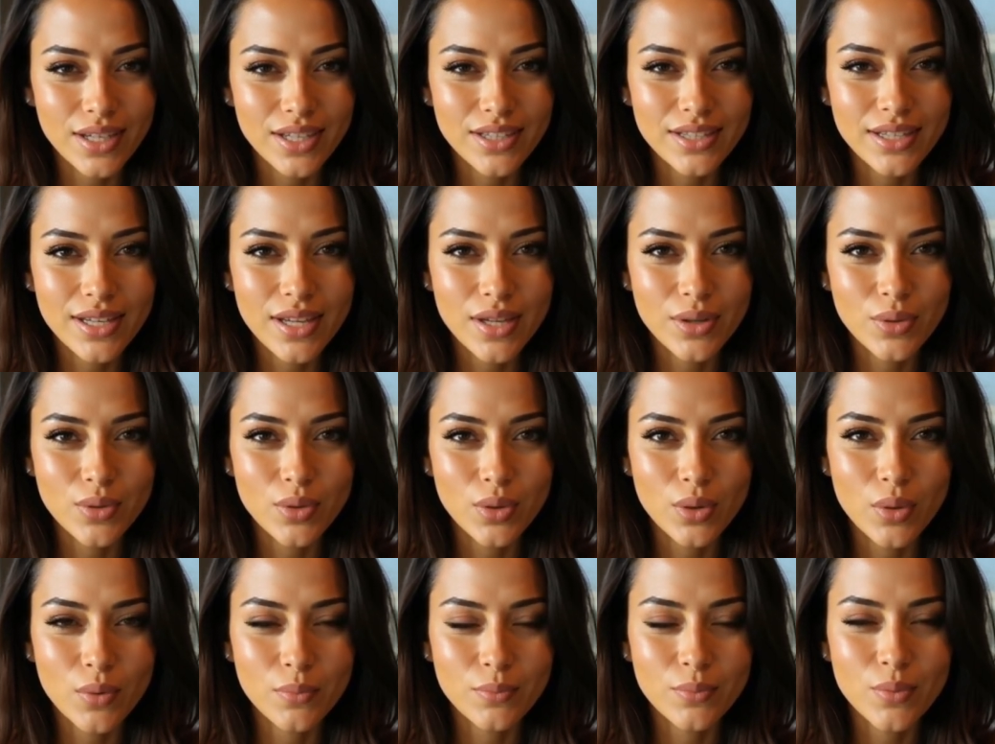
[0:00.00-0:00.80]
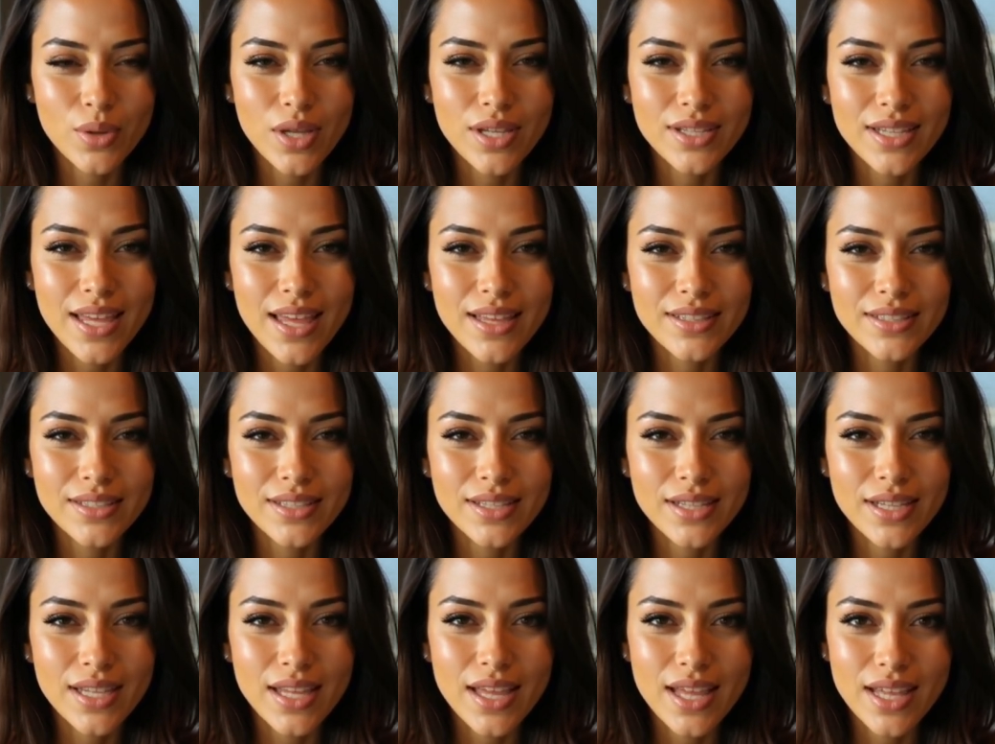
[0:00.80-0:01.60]
Sell your own product.
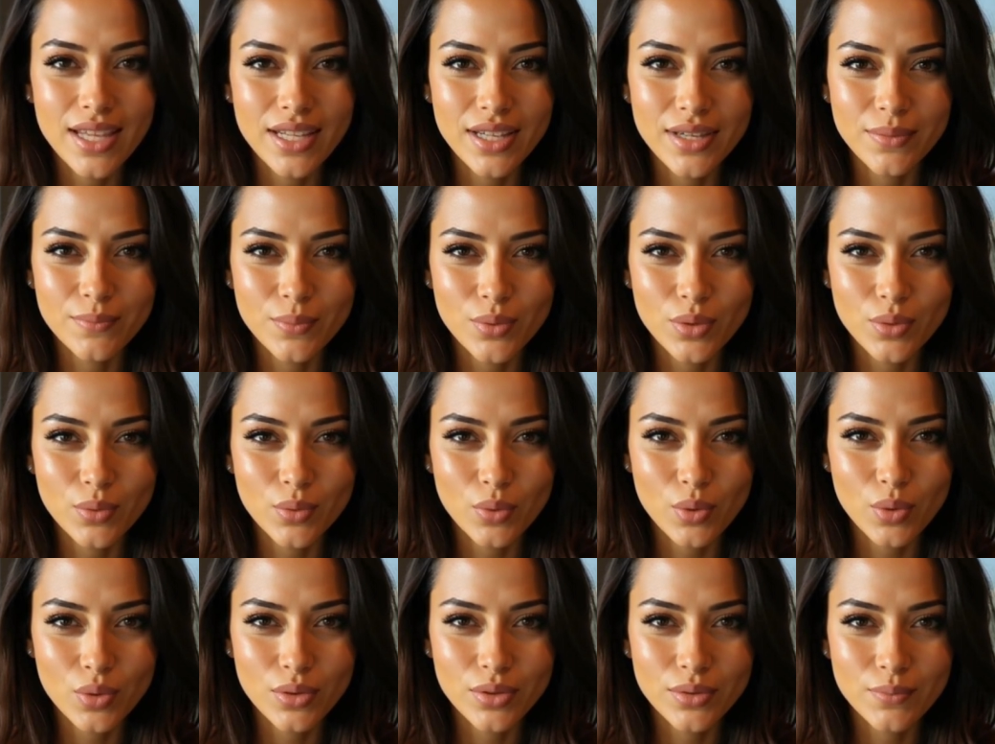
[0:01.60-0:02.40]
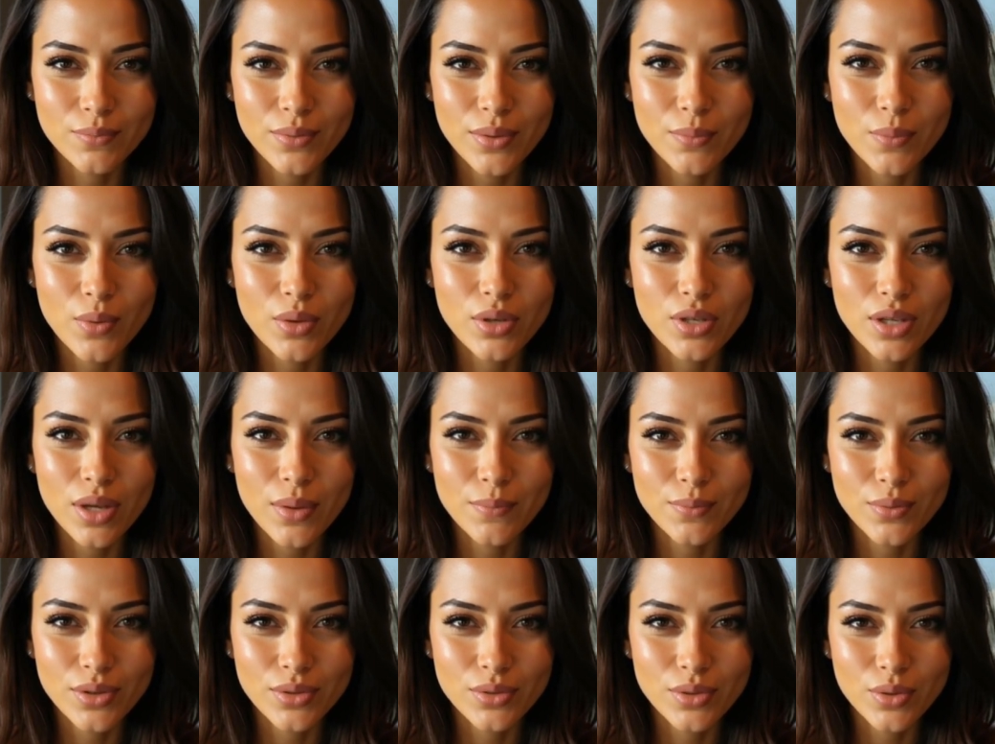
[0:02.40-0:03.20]
Ebook, course,
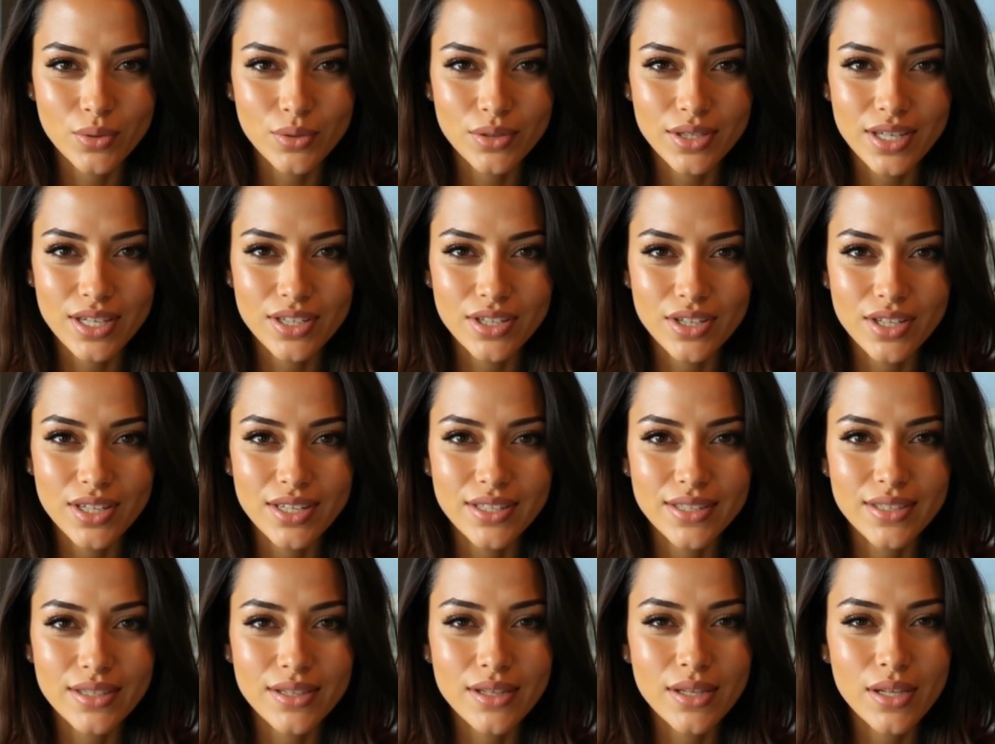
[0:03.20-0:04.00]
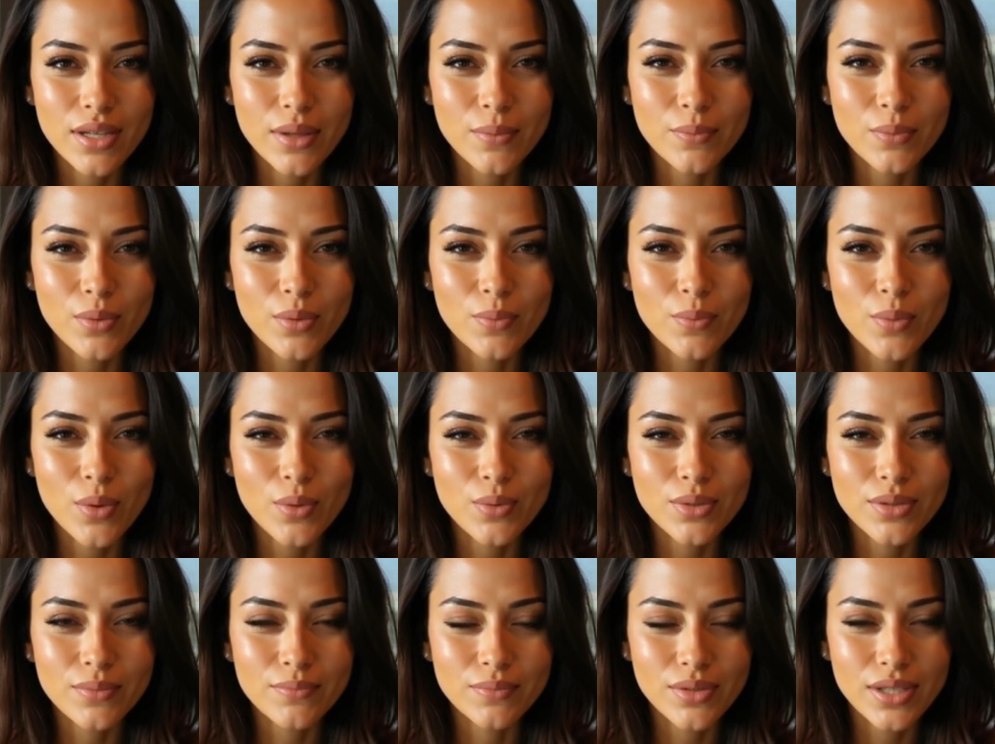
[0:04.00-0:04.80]
membership, consultation.
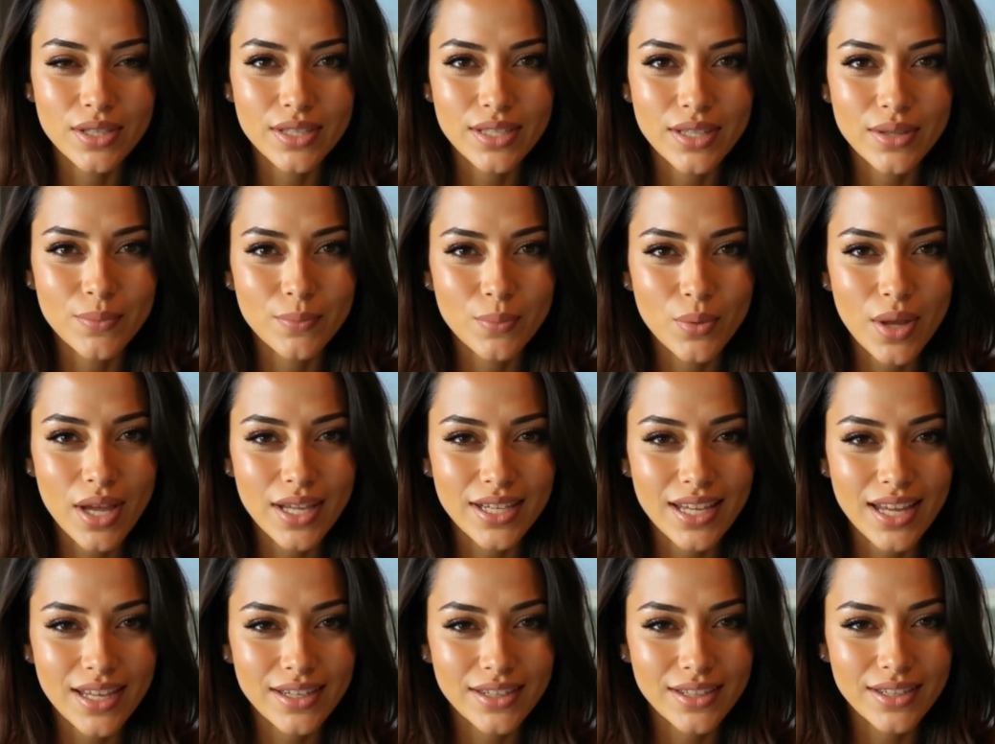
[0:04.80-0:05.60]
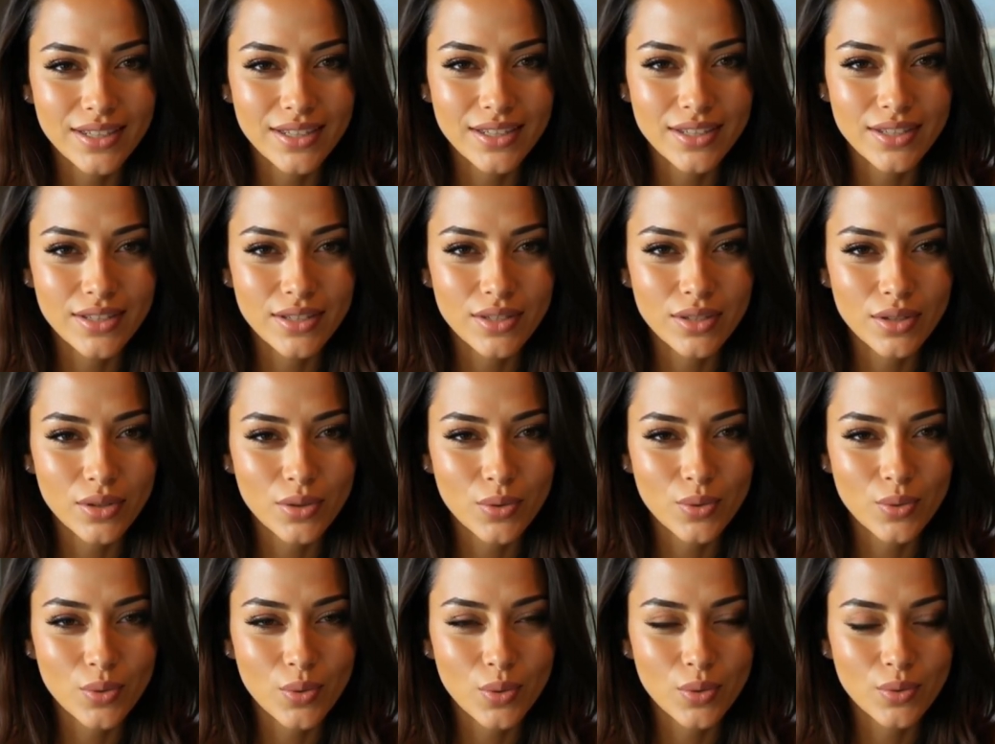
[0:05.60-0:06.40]
Promote affiliate products.
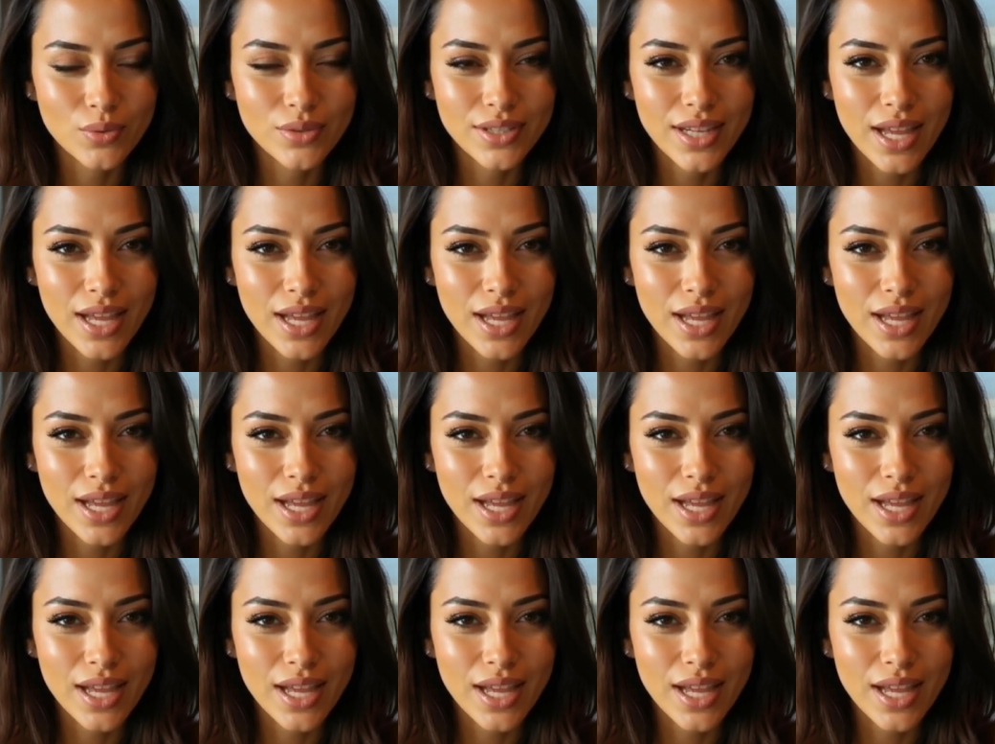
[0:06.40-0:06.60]
Tools,